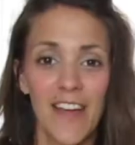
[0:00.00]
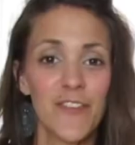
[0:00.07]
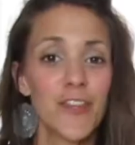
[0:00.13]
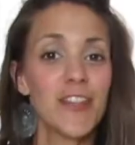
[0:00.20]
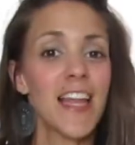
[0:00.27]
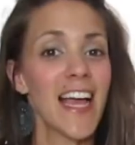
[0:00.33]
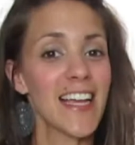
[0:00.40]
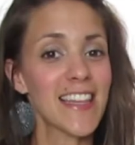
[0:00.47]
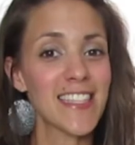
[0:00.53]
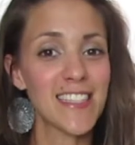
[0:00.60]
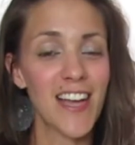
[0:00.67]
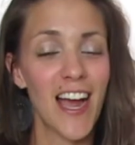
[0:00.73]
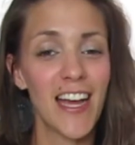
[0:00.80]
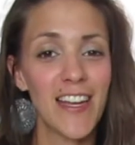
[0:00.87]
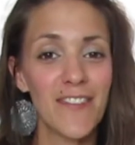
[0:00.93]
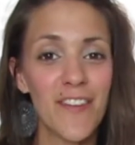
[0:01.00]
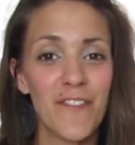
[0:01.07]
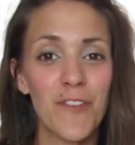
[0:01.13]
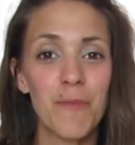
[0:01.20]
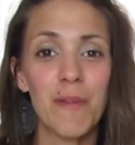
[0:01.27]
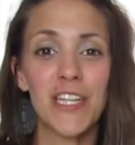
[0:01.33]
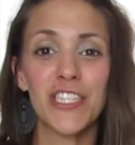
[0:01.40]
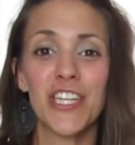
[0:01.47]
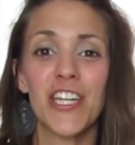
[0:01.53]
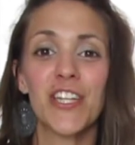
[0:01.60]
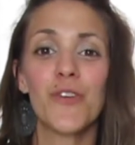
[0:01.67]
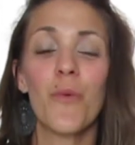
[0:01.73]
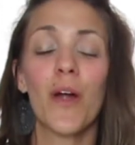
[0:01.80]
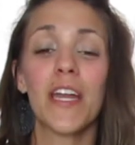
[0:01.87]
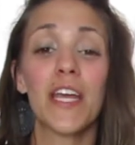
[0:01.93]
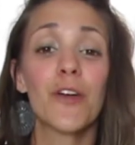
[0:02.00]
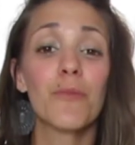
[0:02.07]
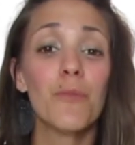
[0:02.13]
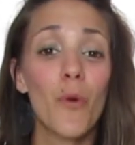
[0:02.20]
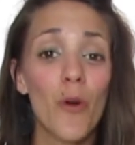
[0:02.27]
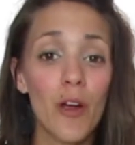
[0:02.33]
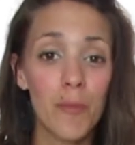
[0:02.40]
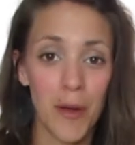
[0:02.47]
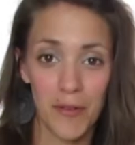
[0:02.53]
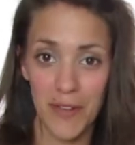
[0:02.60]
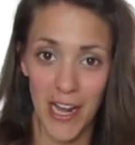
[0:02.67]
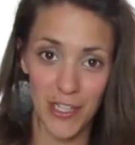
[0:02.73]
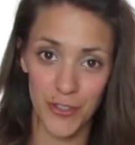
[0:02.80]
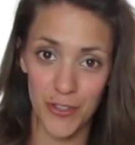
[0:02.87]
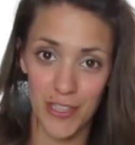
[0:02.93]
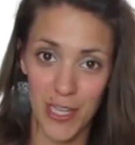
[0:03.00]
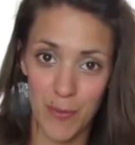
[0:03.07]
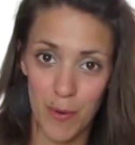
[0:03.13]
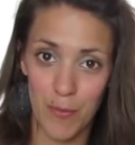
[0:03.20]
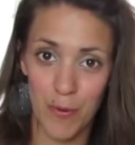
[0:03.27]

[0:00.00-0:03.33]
If you like this kind of information and you want to hear more about natural labor